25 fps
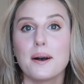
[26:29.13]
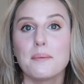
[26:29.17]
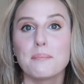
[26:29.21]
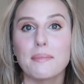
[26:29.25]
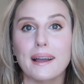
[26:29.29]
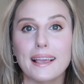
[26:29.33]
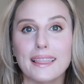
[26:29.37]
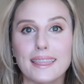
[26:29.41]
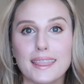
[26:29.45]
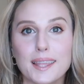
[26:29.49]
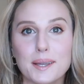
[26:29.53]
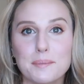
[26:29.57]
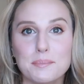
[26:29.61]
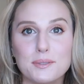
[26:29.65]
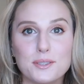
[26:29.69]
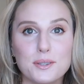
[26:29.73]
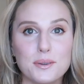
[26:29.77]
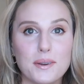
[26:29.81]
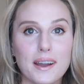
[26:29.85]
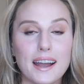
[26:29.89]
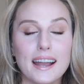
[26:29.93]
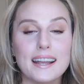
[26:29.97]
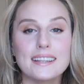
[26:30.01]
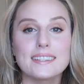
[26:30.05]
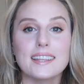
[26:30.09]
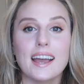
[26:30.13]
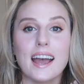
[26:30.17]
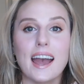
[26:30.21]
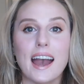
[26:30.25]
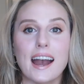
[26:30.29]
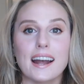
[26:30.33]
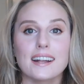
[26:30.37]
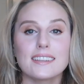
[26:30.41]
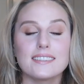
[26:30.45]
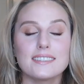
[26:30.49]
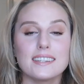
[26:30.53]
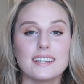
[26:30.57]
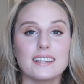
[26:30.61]
My lips, you guys, I
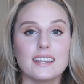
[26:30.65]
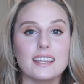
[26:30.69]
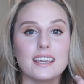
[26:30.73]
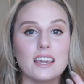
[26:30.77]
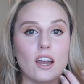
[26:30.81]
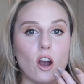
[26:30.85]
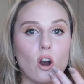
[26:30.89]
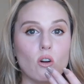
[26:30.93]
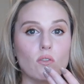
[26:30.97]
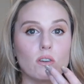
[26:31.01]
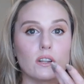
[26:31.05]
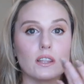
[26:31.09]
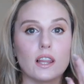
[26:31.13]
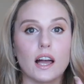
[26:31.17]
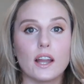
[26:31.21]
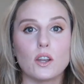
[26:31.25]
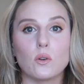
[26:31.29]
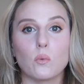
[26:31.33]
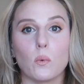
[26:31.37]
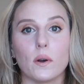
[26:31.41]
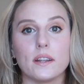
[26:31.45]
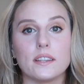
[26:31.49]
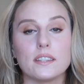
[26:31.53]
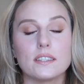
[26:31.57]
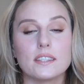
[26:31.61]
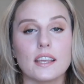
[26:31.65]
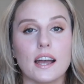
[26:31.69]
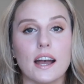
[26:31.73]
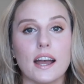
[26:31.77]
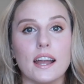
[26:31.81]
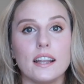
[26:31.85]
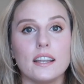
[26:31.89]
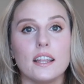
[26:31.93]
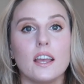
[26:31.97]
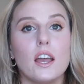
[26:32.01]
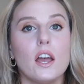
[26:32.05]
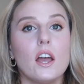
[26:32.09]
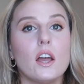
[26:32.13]
accidentally overlined one
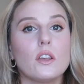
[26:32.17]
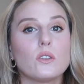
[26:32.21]
side,